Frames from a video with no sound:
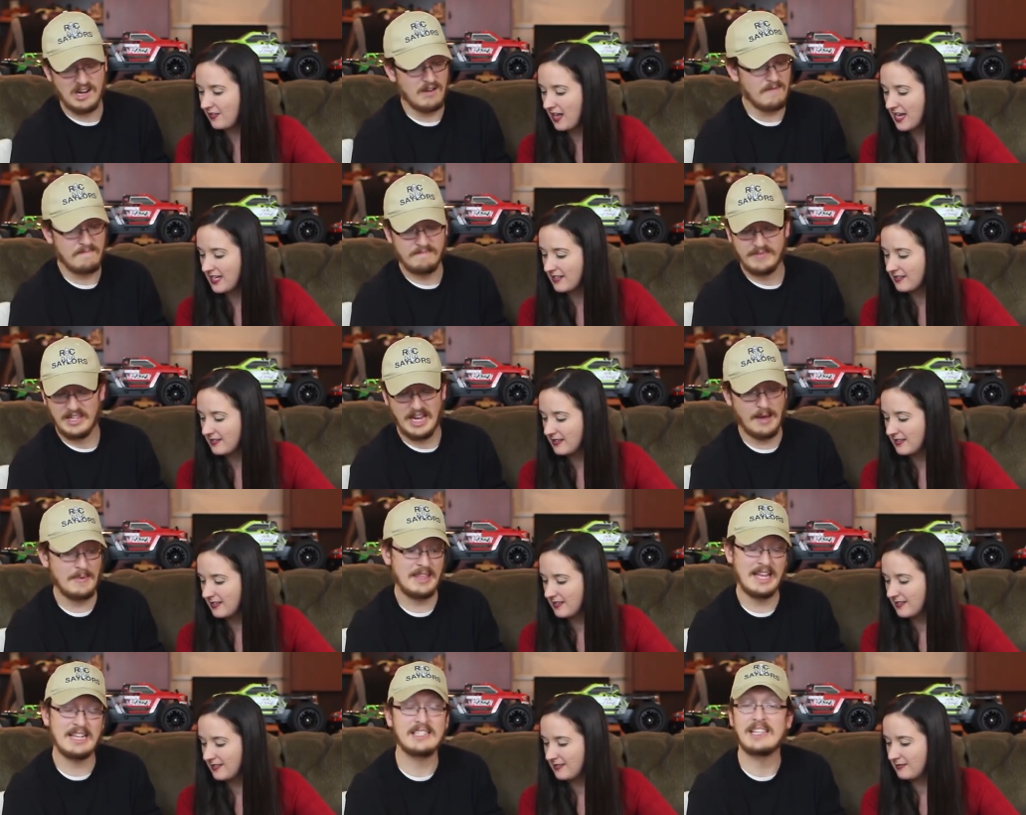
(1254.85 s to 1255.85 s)
Speaker 1: flight. You know, I mean,
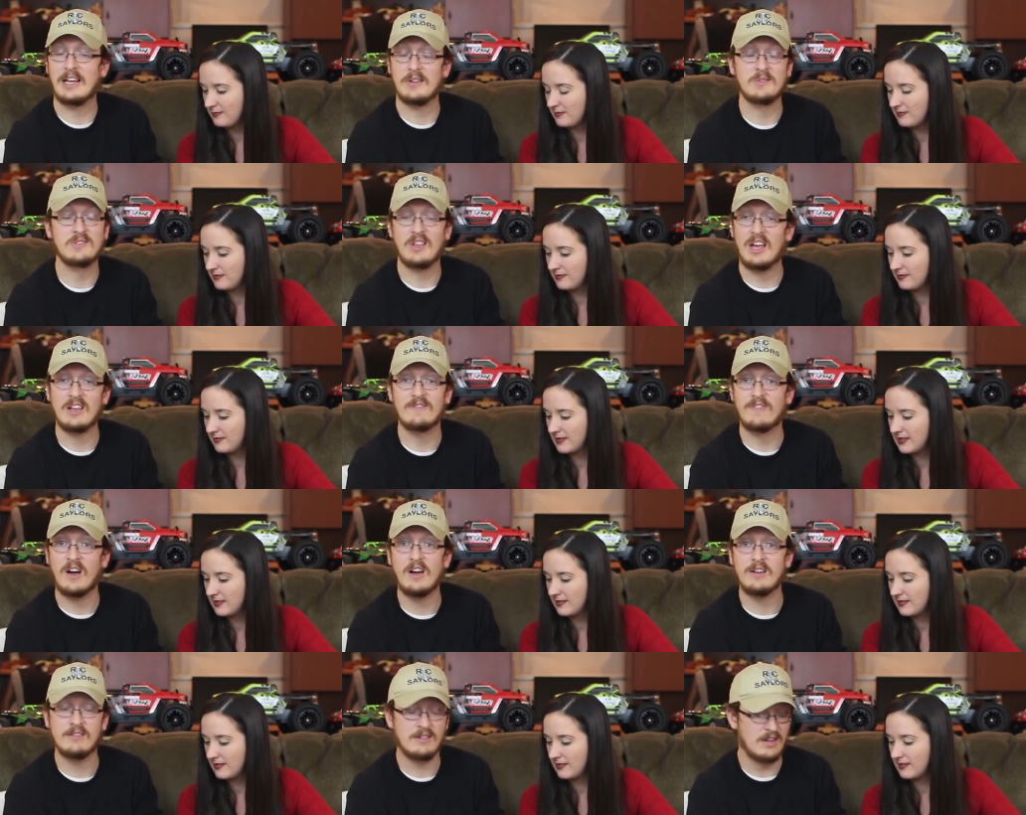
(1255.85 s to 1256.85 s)
that sounds like
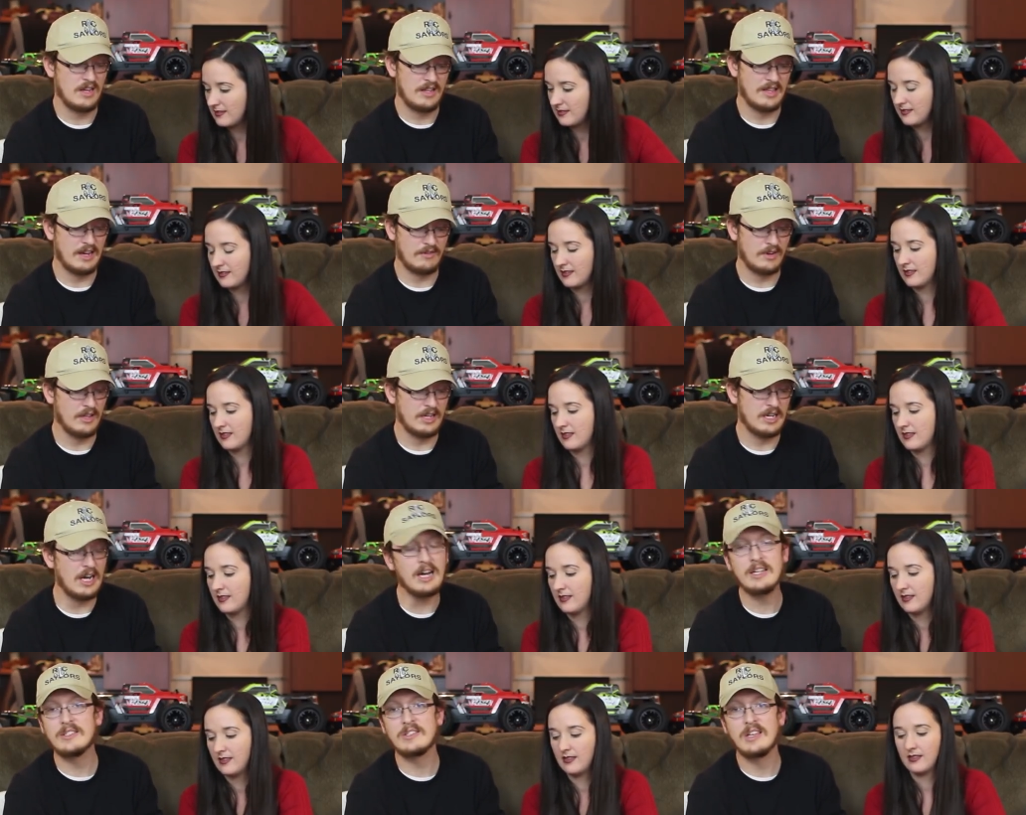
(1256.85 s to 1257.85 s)
fun. That really
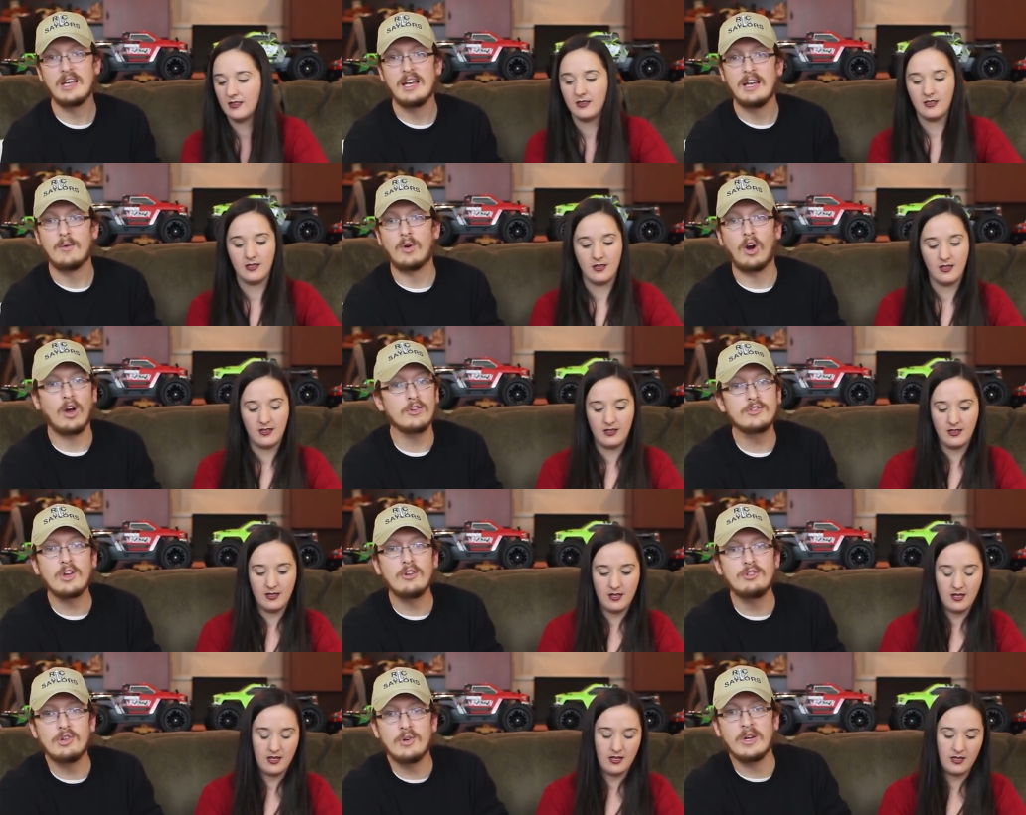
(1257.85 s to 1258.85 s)
does. We're
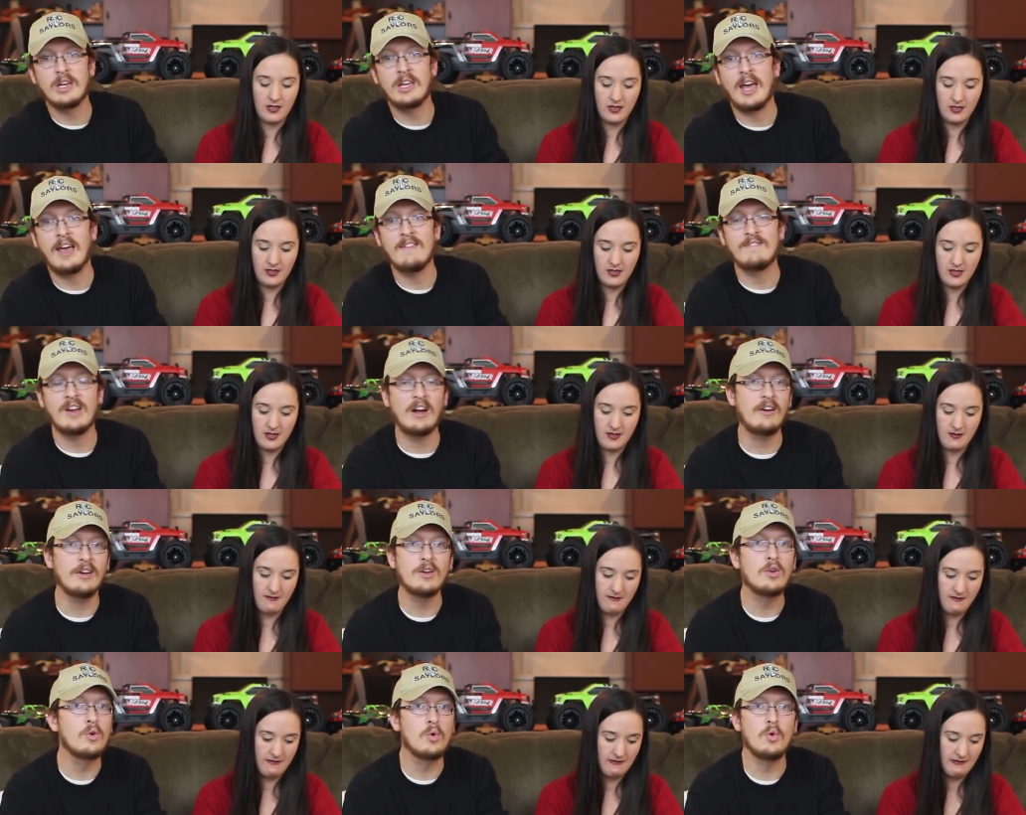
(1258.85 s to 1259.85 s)
also doing a very
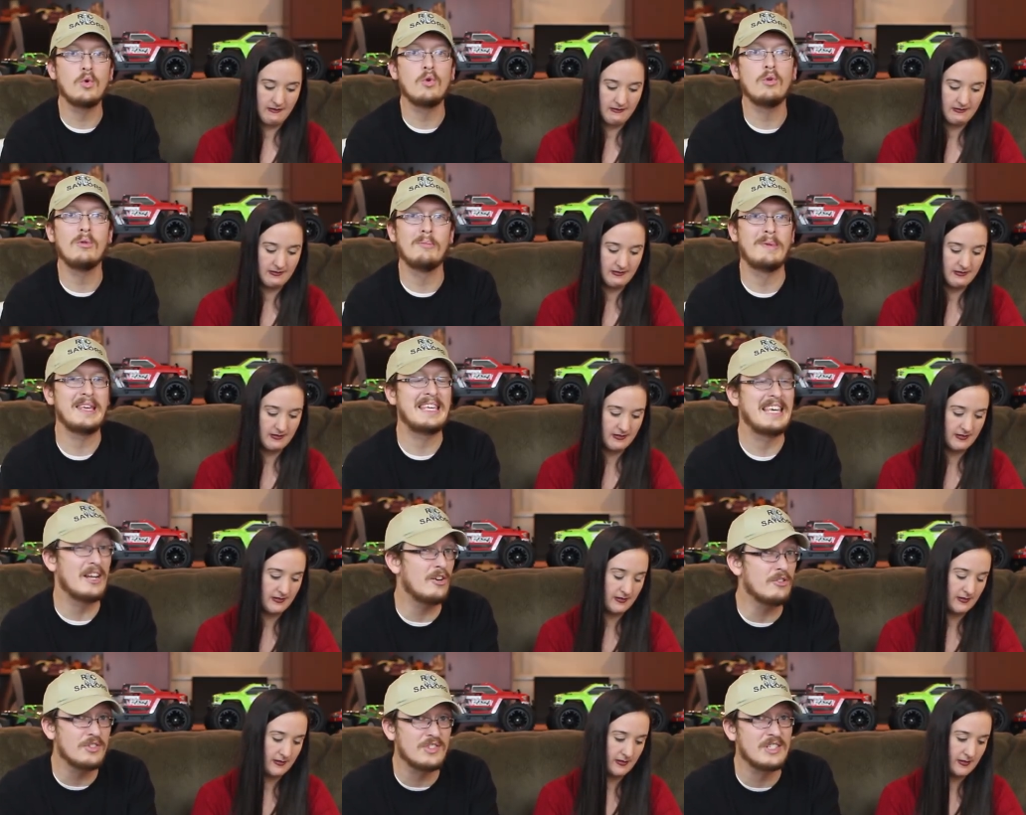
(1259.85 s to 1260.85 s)
cool
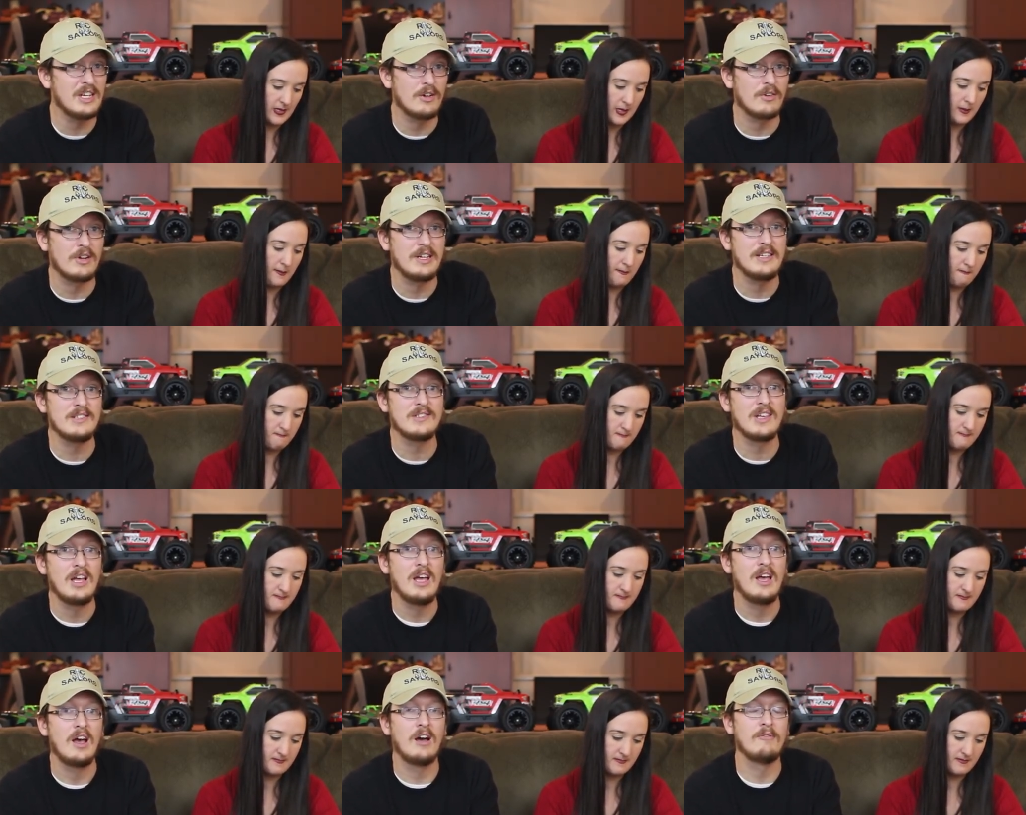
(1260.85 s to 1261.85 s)
beginner series
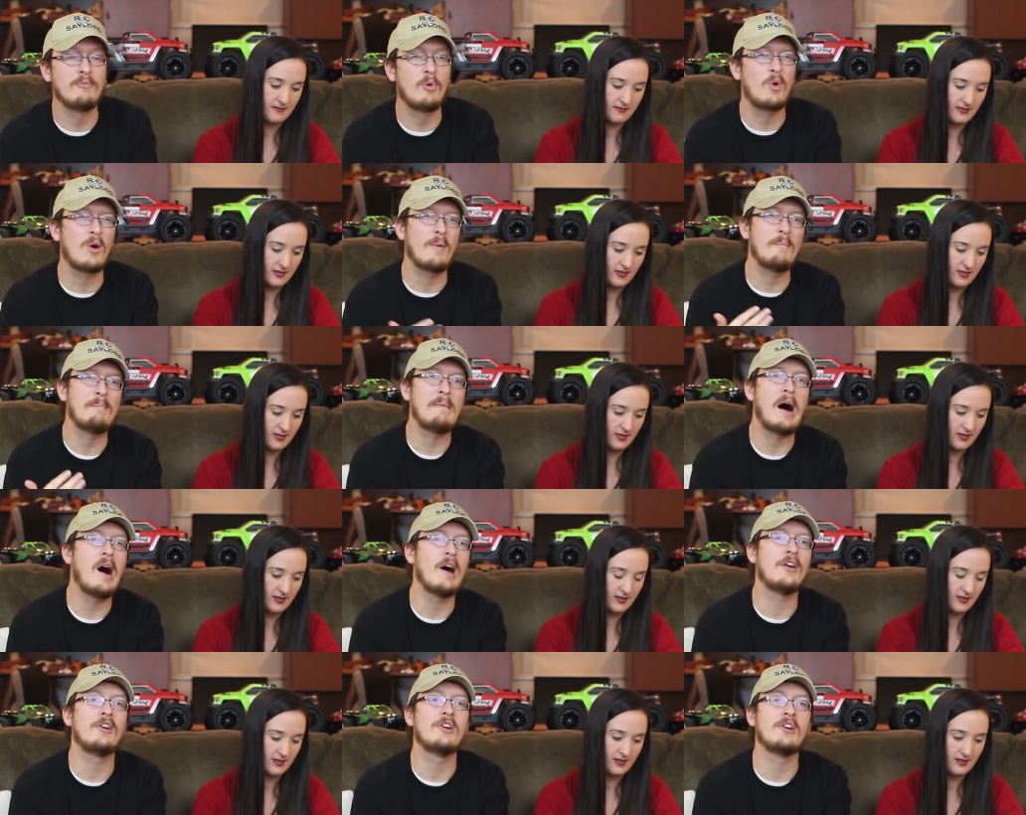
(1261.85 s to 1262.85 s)
of more
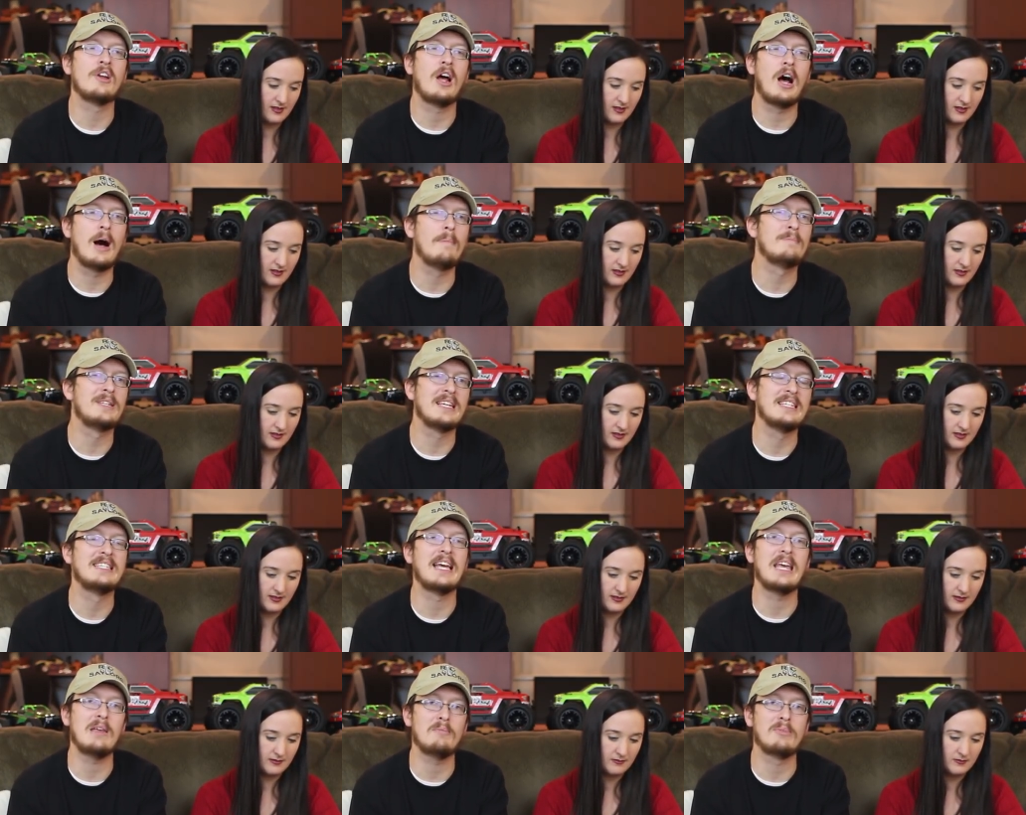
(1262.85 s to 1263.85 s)
modern,
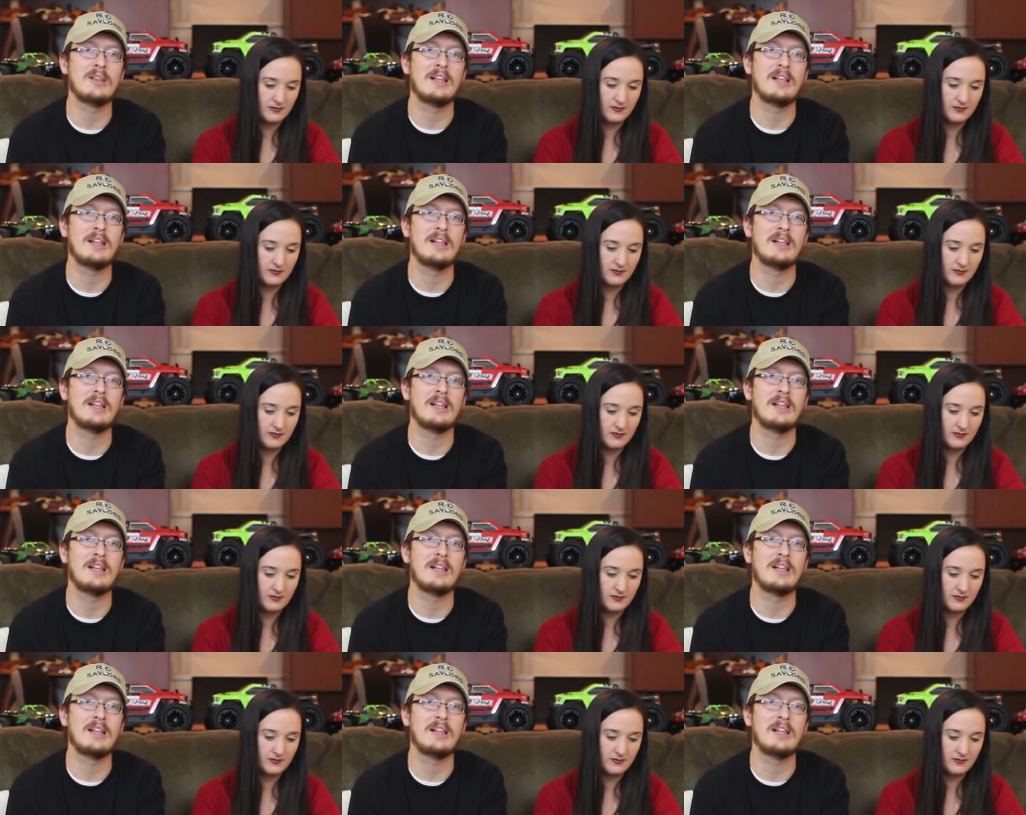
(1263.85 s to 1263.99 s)
up-to-date